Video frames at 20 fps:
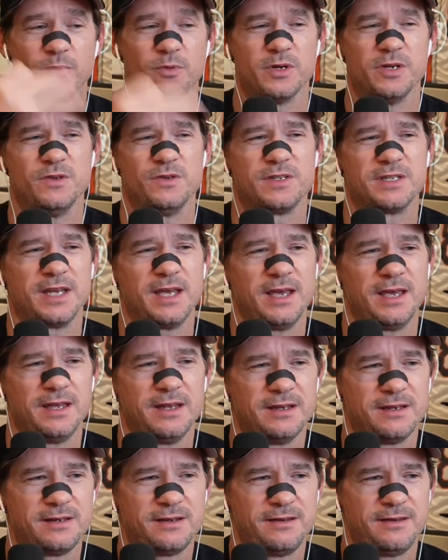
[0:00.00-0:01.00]
when you
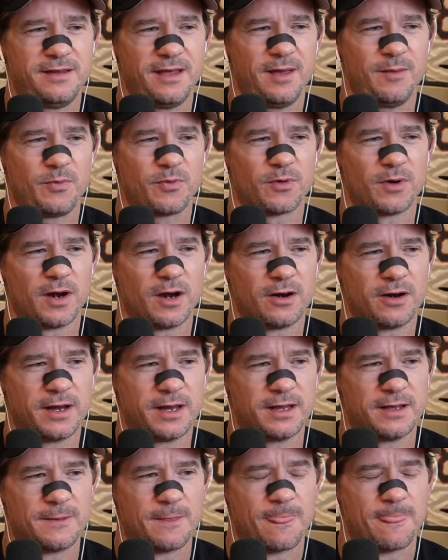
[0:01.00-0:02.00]
say
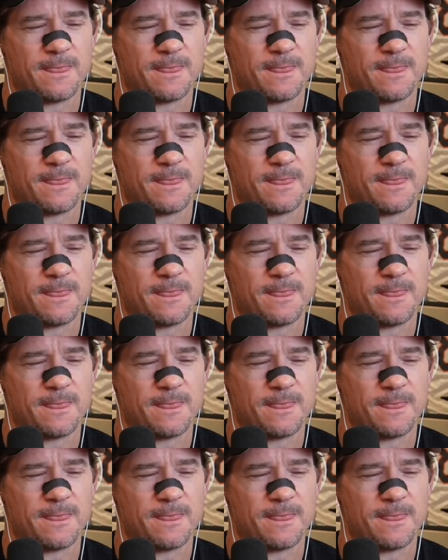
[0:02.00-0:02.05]
temporary,